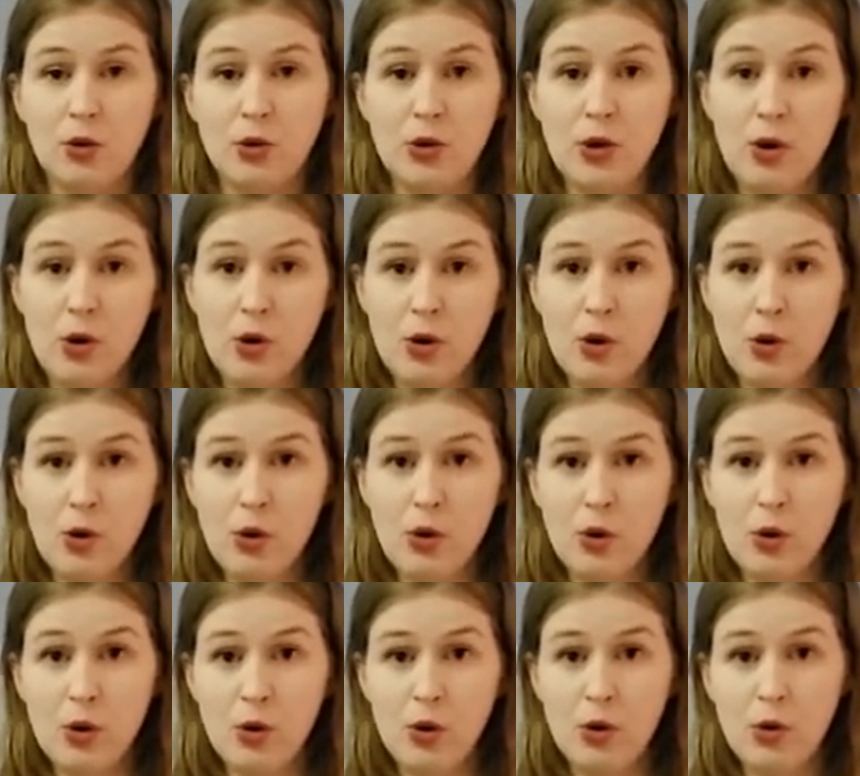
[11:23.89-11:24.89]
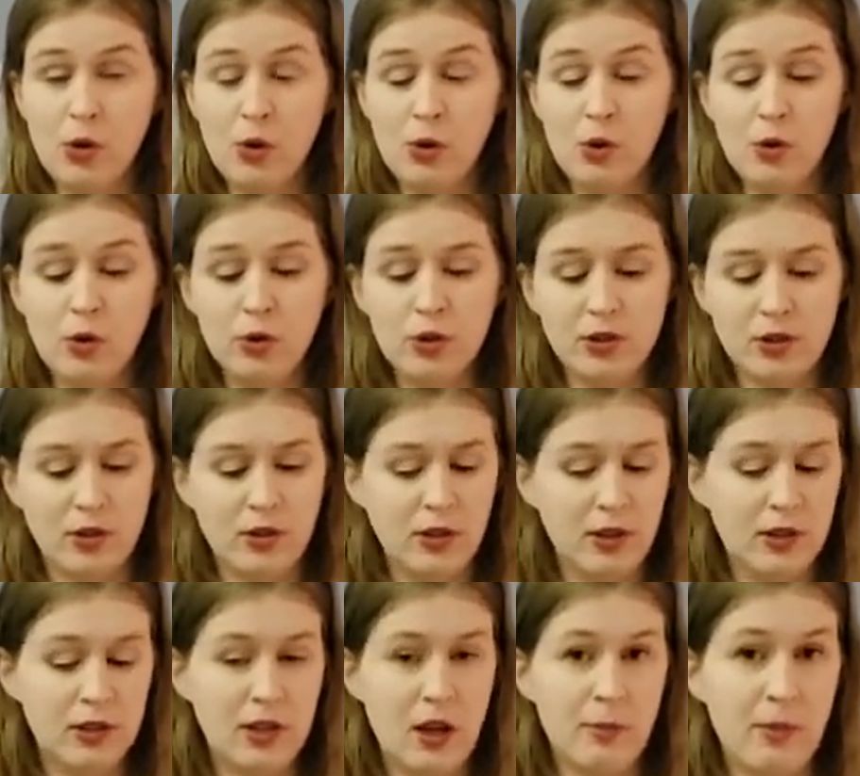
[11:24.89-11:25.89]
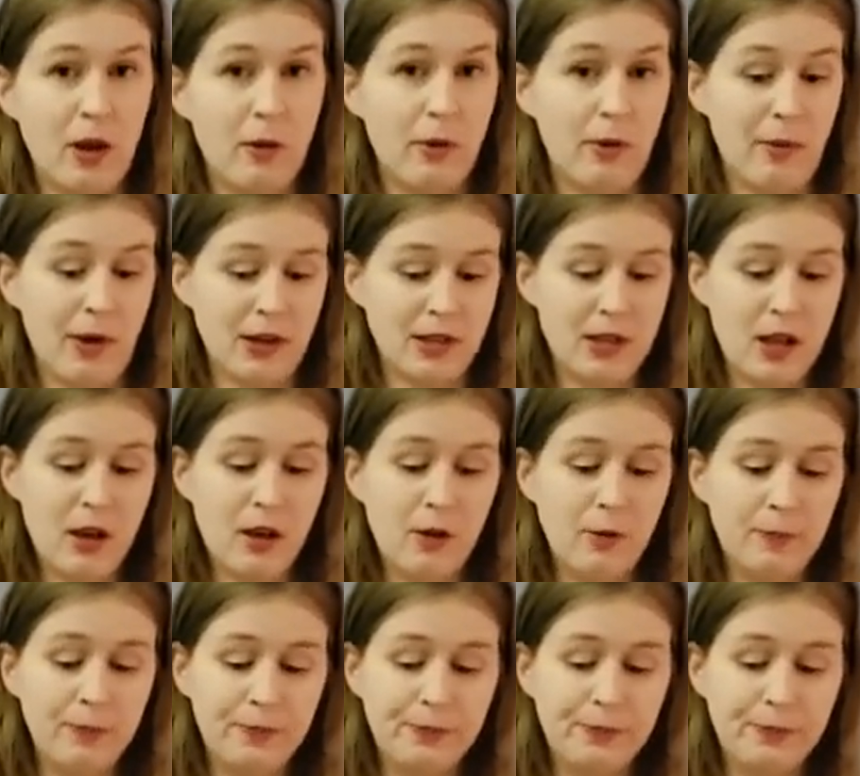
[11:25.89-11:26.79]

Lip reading: do. Starting at the top, coming back down.